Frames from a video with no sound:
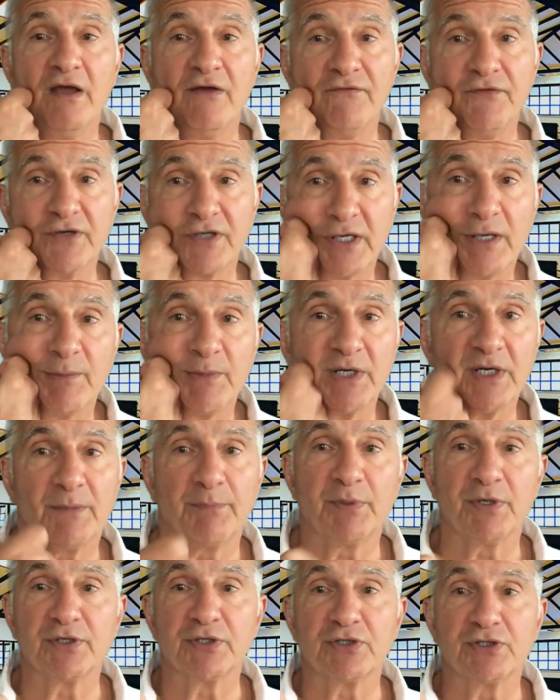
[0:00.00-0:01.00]
If you're coming
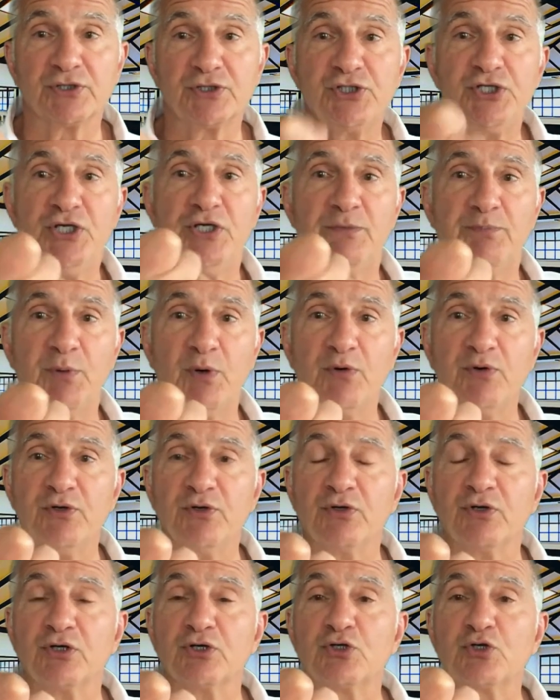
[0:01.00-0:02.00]
up under the cheekbone,
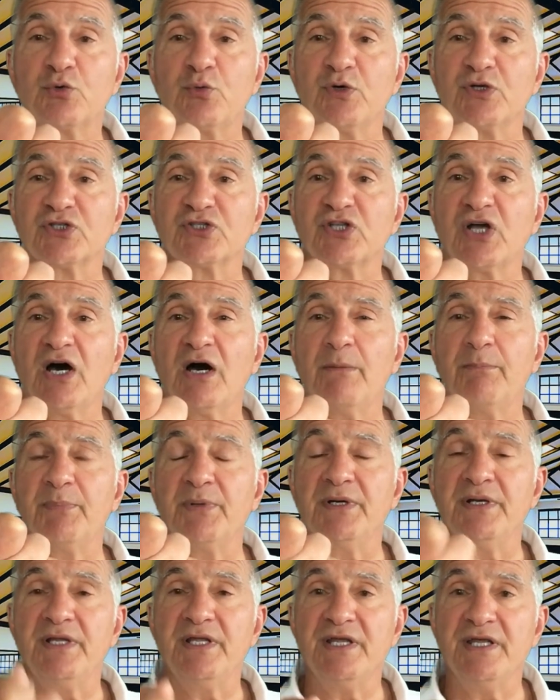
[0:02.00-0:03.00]
you're going to twist
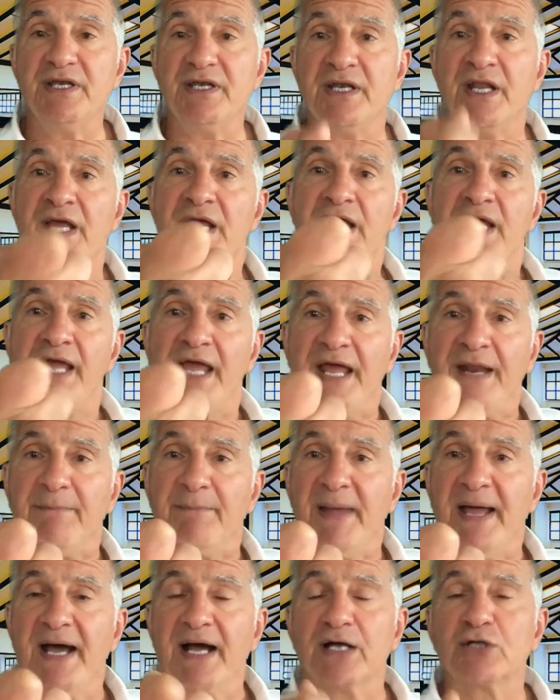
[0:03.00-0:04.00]
up and in
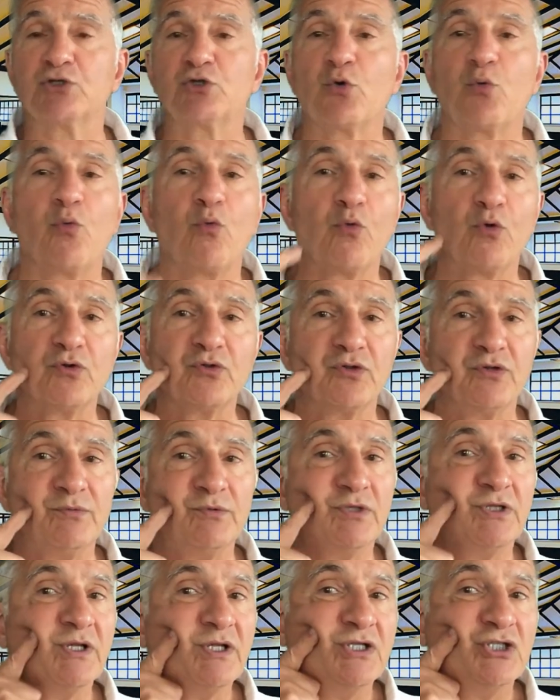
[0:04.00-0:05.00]
and back toward the,